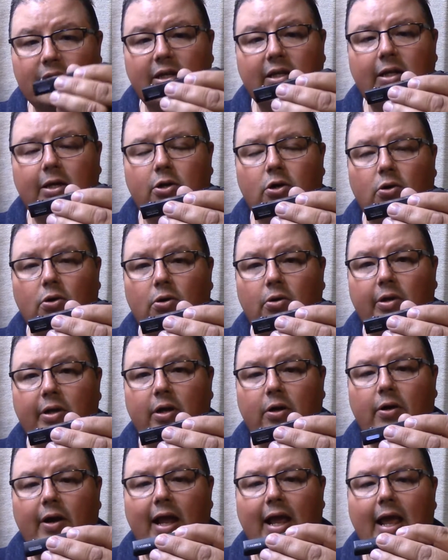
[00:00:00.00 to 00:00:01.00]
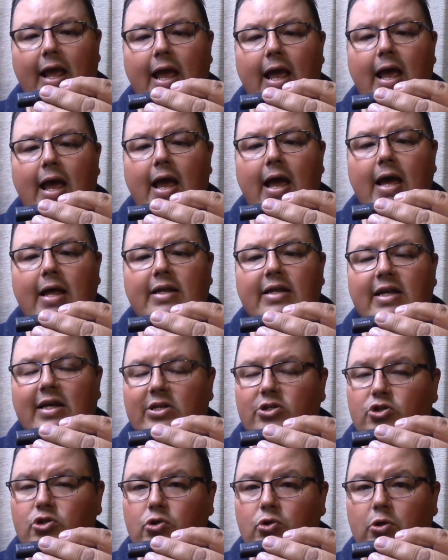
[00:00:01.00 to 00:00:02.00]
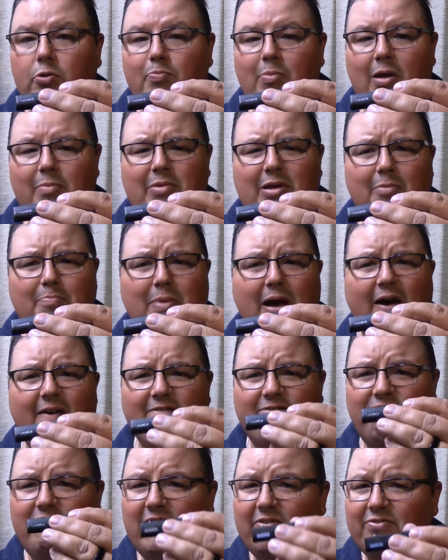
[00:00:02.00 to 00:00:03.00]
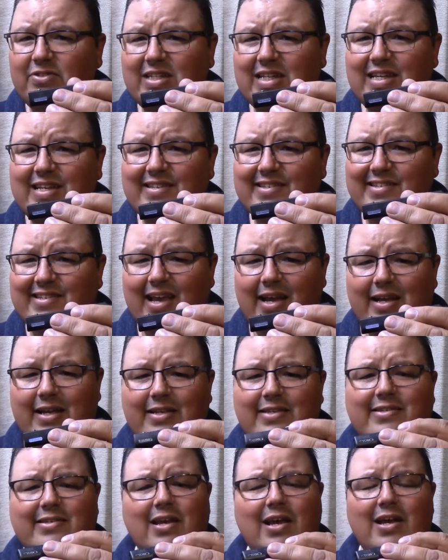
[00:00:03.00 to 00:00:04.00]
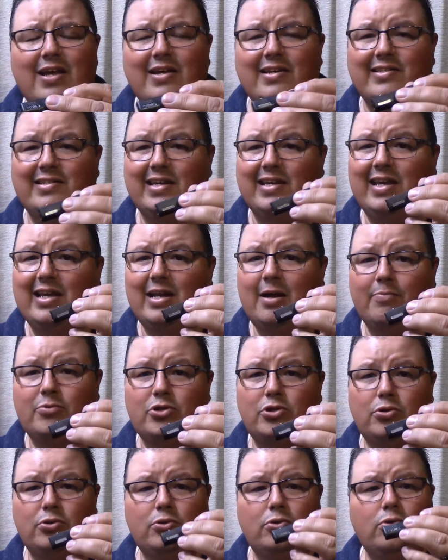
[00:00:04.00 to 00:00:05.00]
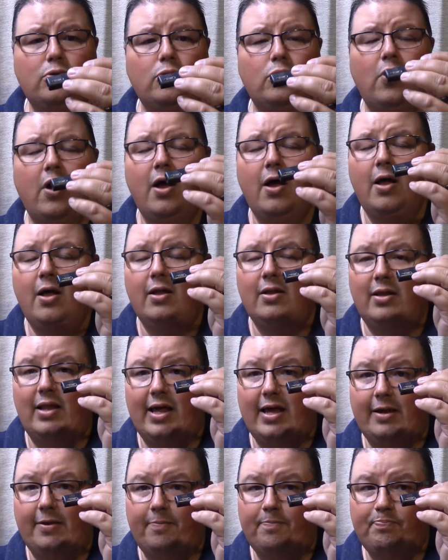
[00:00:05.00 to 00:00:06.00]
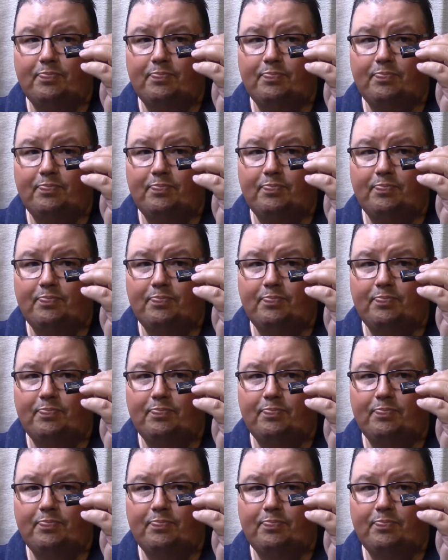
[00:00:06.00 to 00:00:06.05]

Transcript: it in earlier, and it took maybe about 15 seconds to get up to like